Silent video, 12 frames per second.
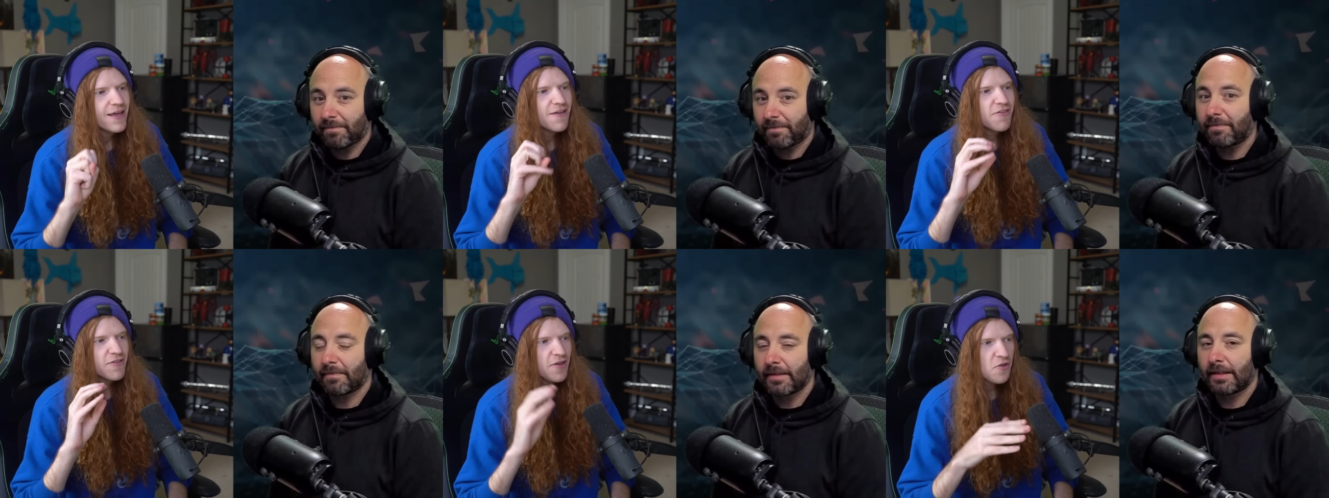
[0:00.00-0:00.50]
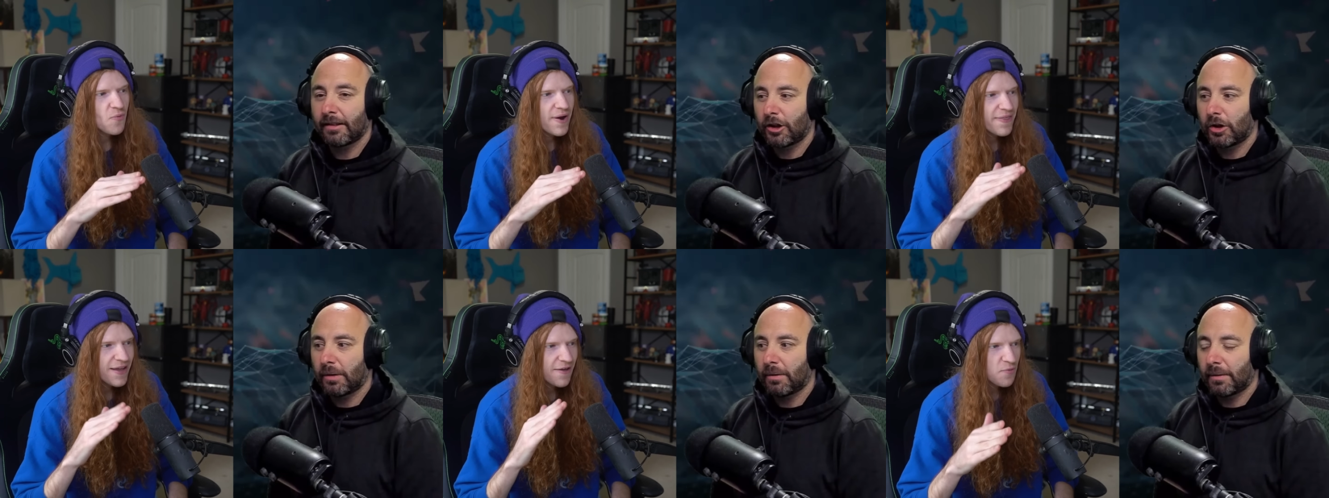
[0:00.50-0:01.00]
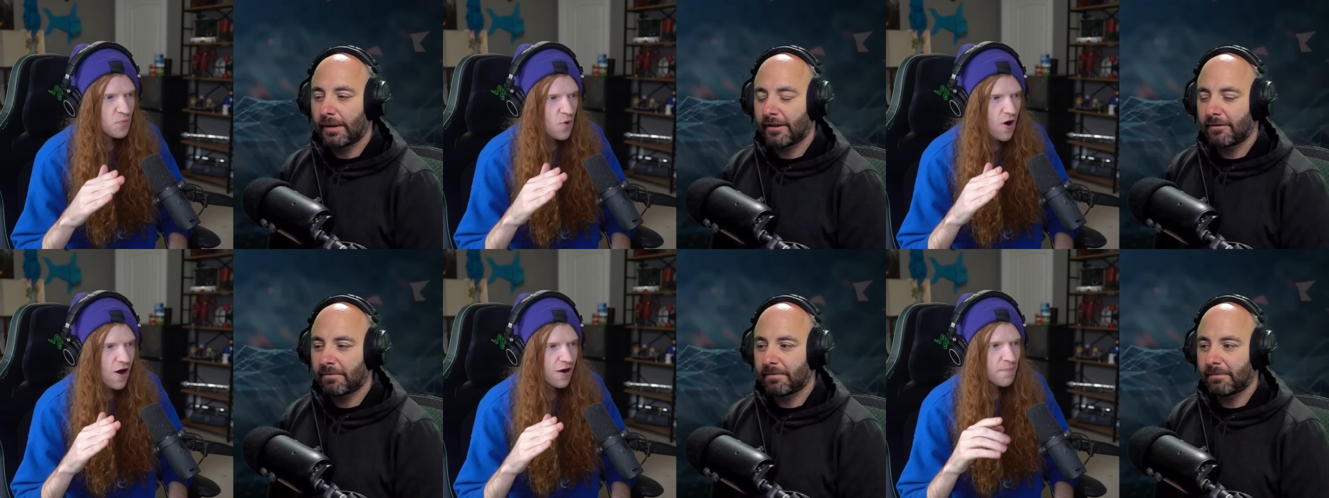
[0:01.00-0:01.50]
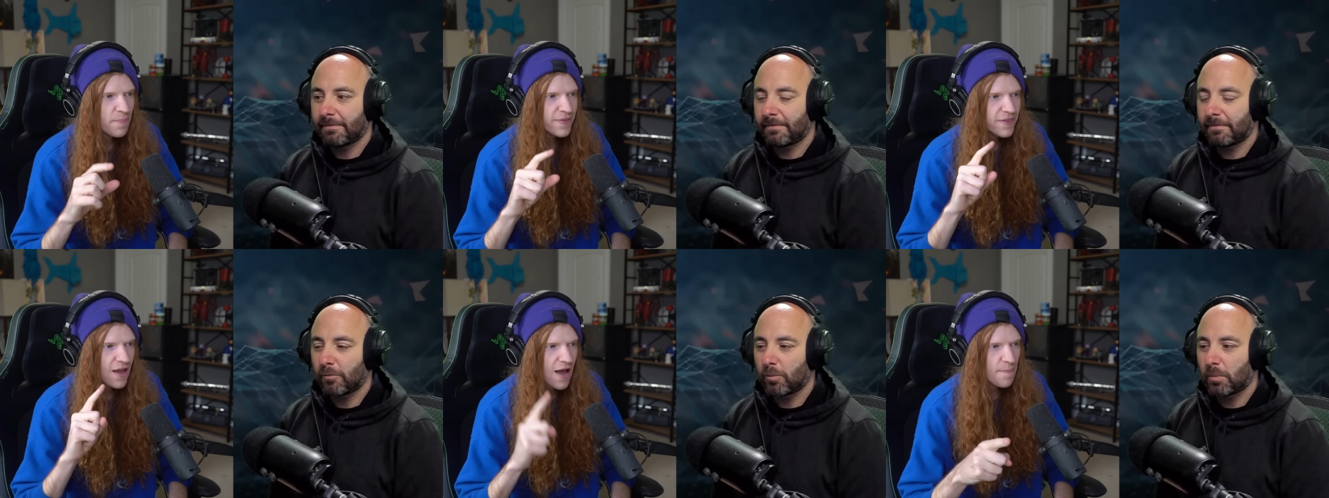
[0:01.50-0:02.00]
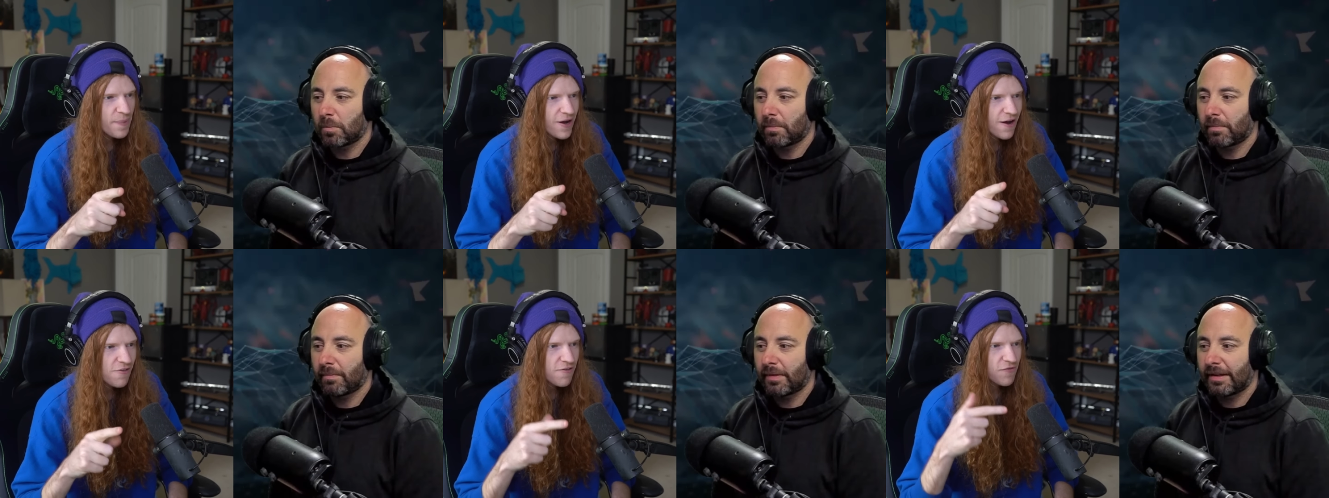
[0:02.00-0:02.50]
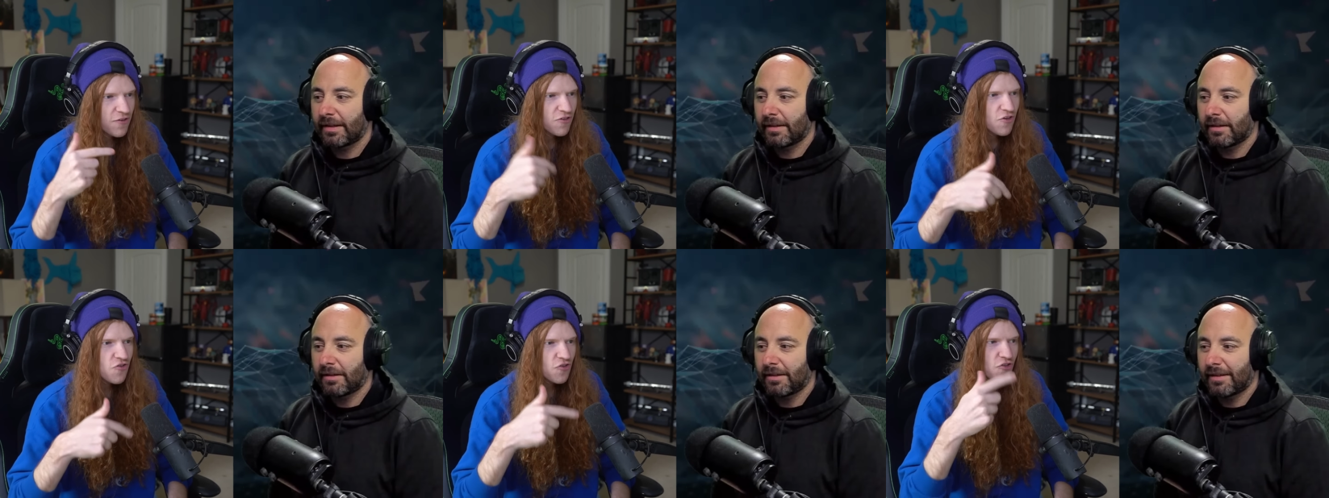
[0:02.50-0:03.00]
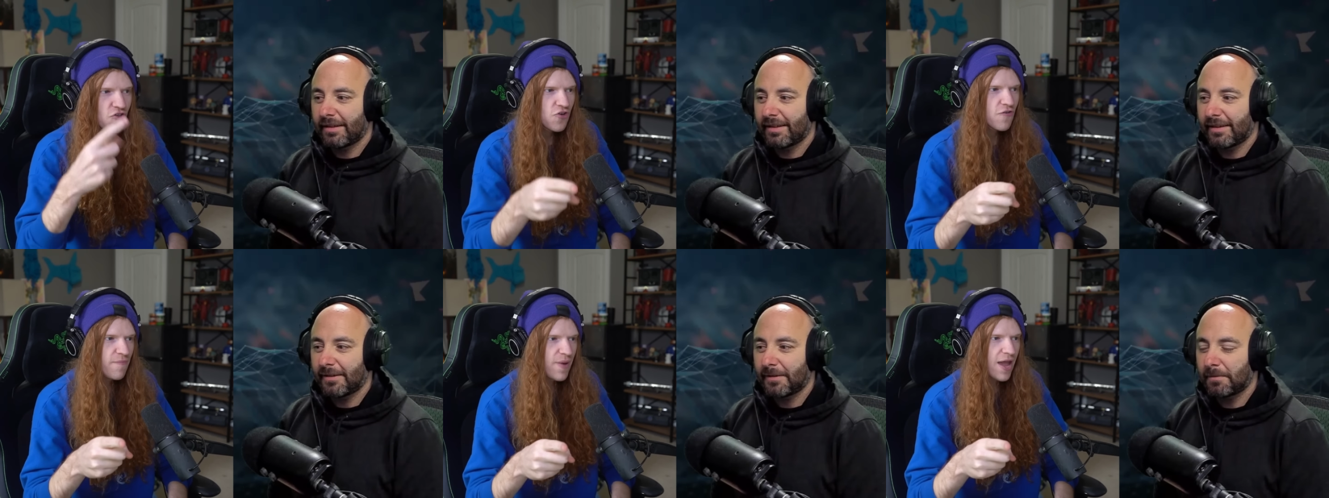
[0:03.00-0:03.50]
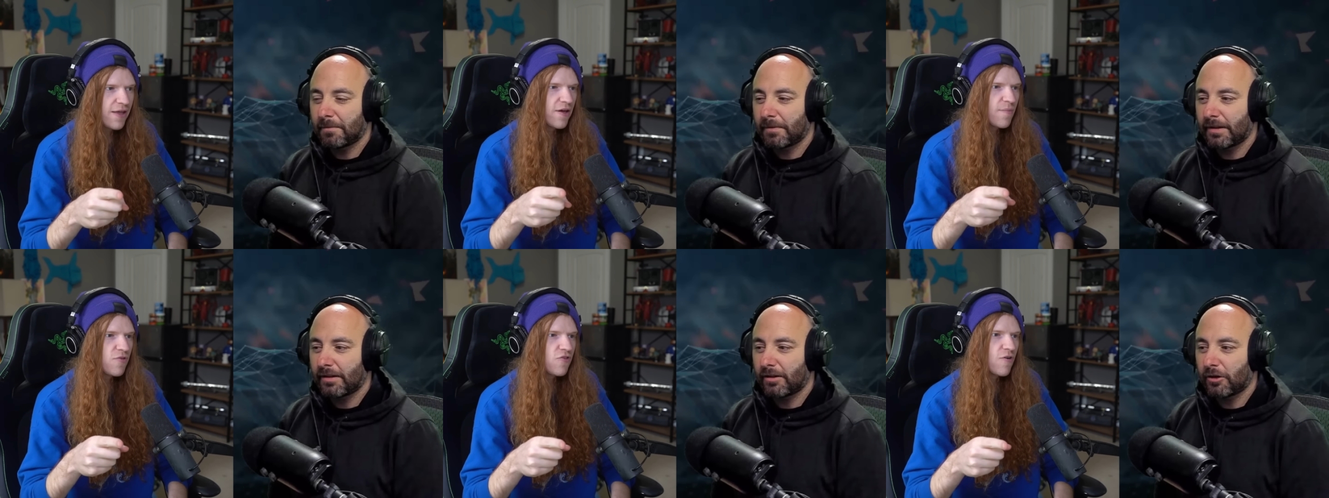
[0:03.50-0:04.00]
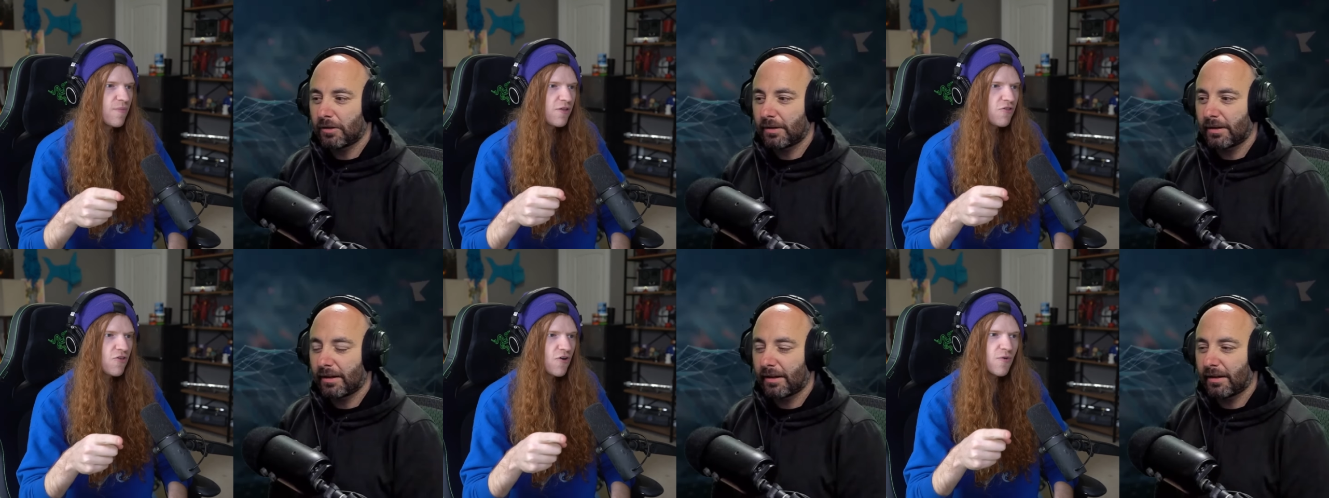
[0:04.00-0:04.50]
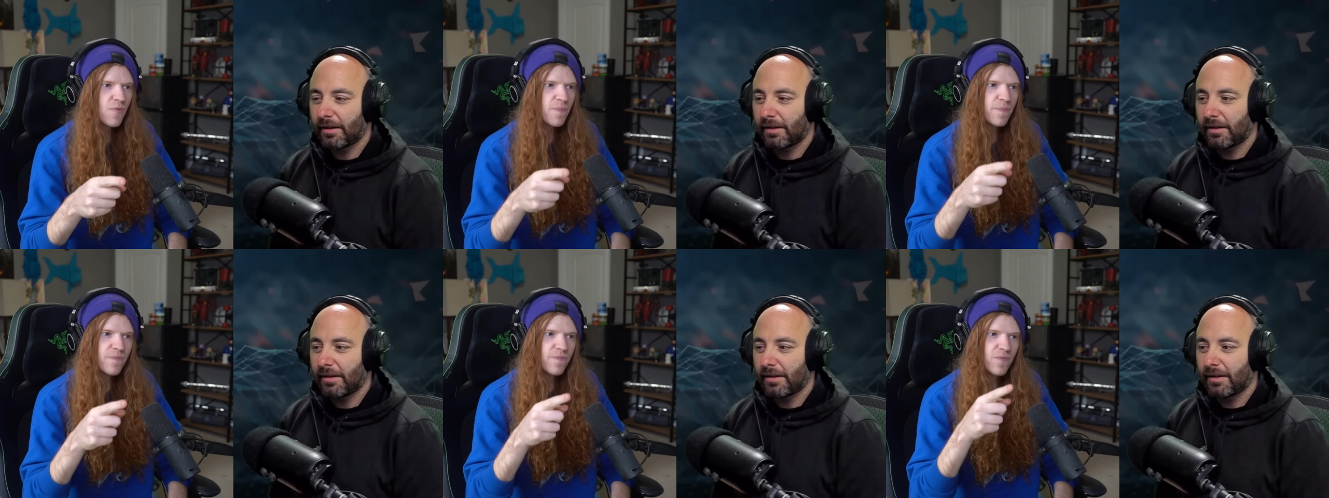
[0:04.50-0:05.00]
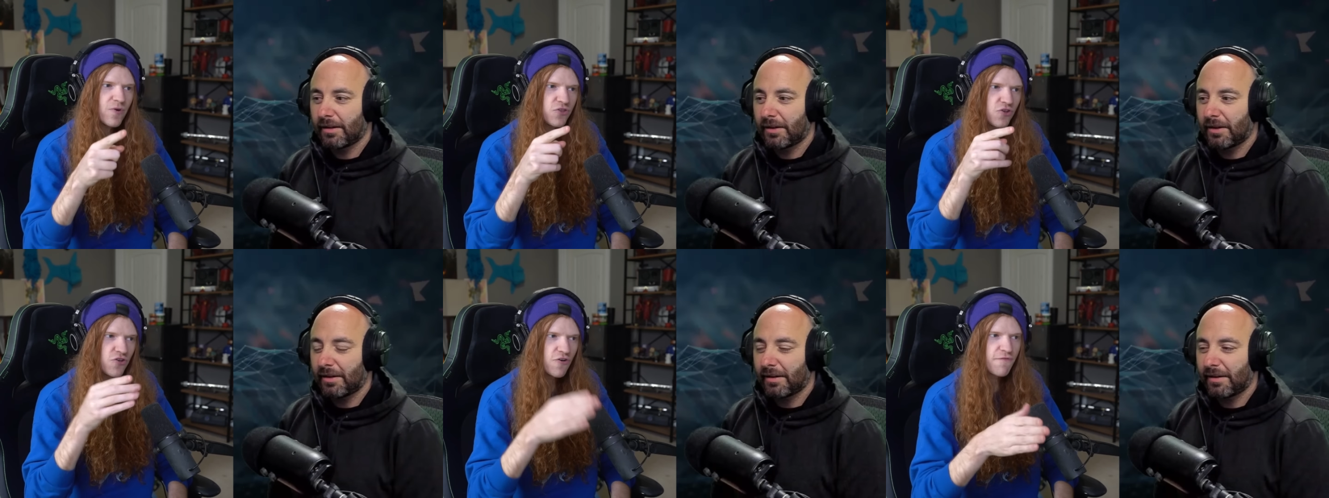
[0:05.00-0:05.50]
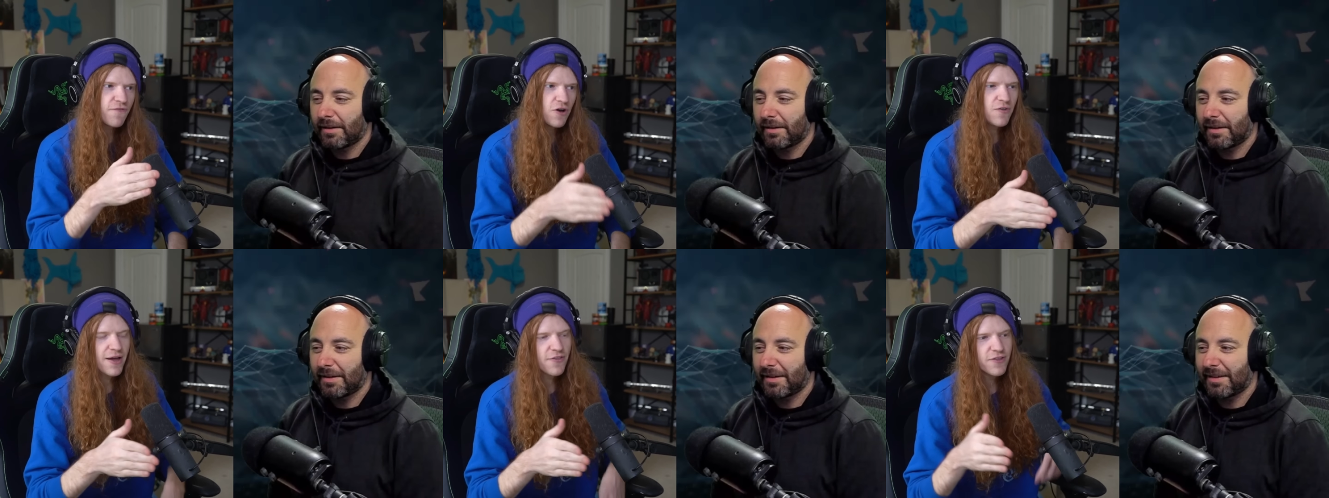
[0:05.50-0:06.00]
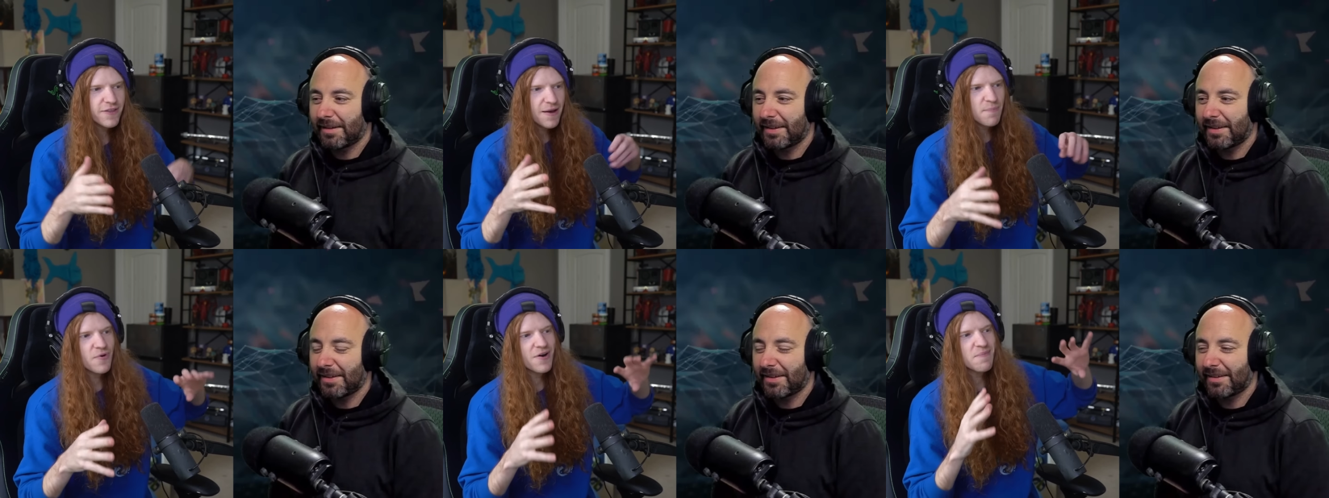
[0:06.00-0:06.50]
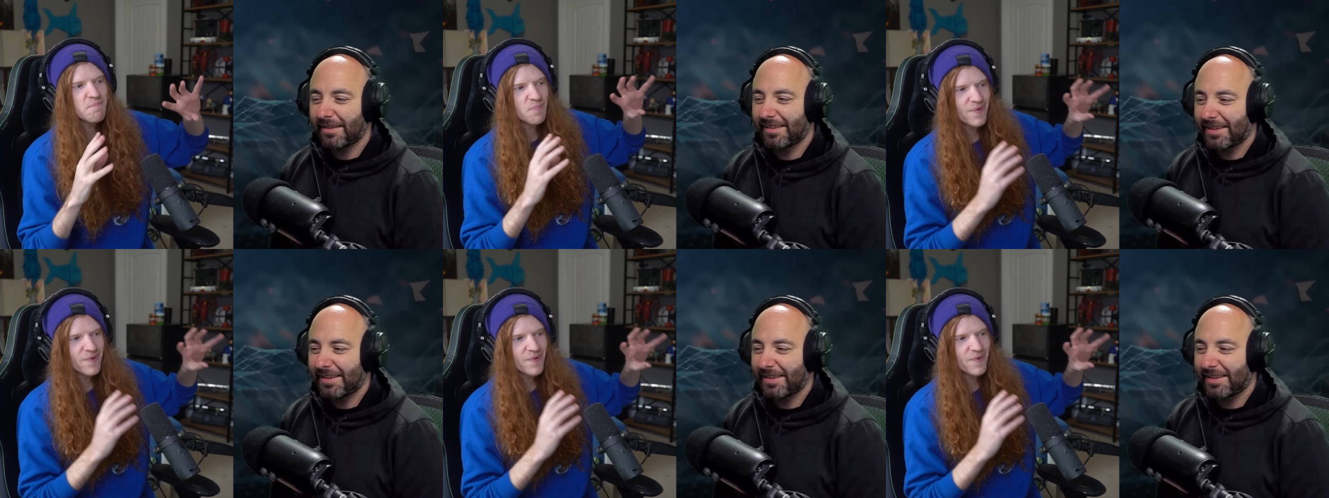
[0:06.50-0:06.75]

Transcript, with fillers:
Speaker 1: is another way to get it wrong, but not because of decisions you've made, I'm assuming. So, do you feel like the tempering,